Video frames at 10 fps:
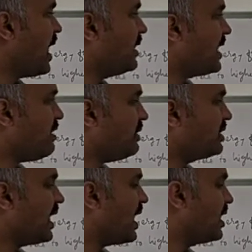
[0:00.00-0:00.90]
And then we
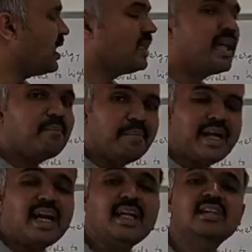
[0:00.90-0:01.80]
said that
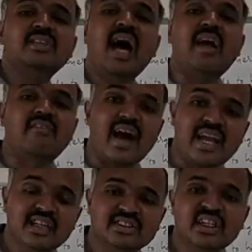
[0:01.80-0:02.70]
predators are
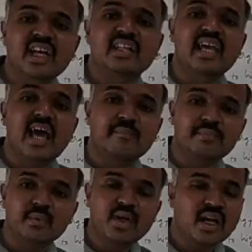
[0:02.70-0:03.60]
wise, they are
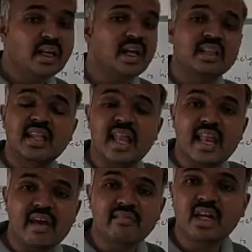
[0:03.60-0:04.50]
prudent, they
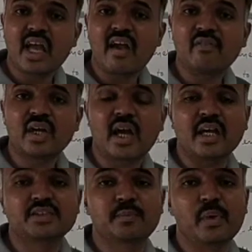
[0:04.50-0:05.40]
never
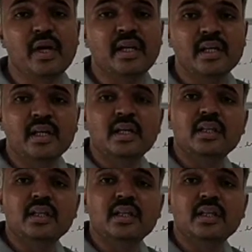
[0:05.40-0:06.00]
overexploit